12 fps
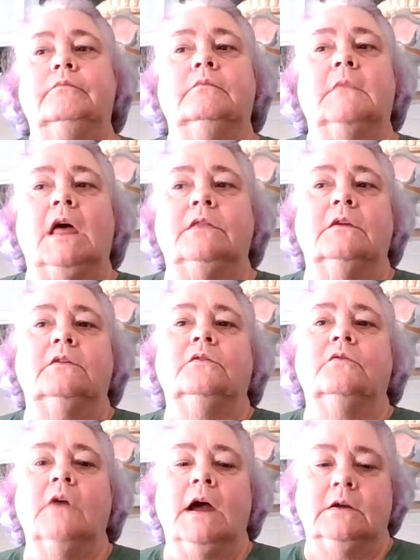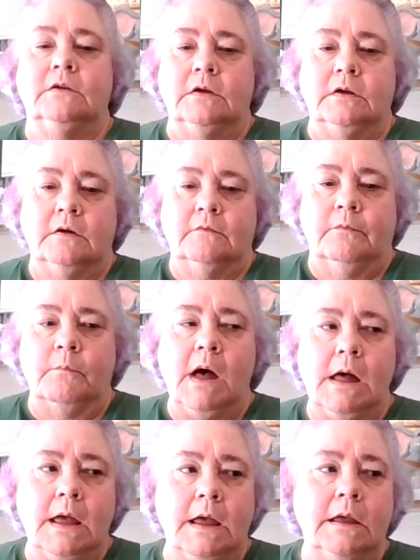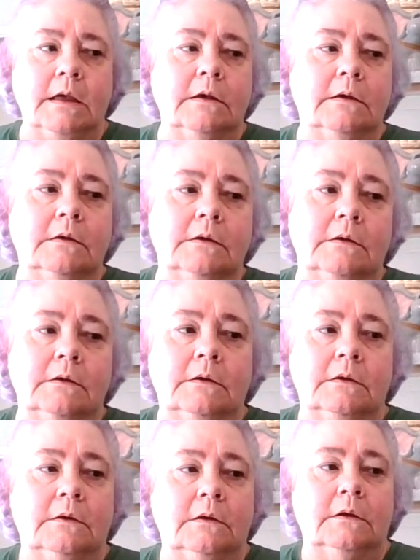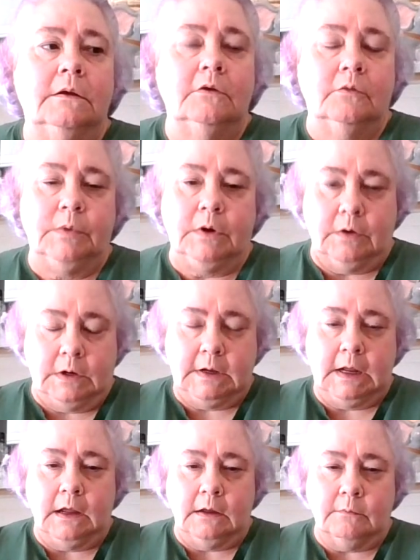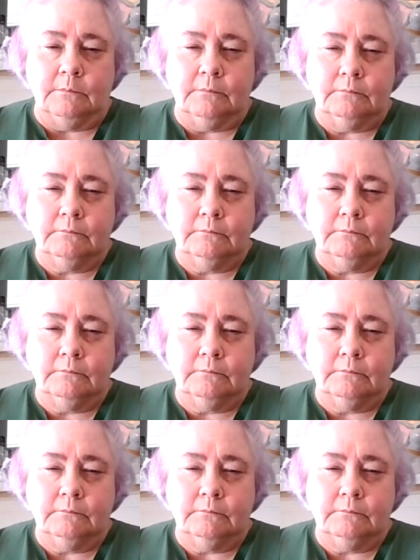at the direction of my spirit team,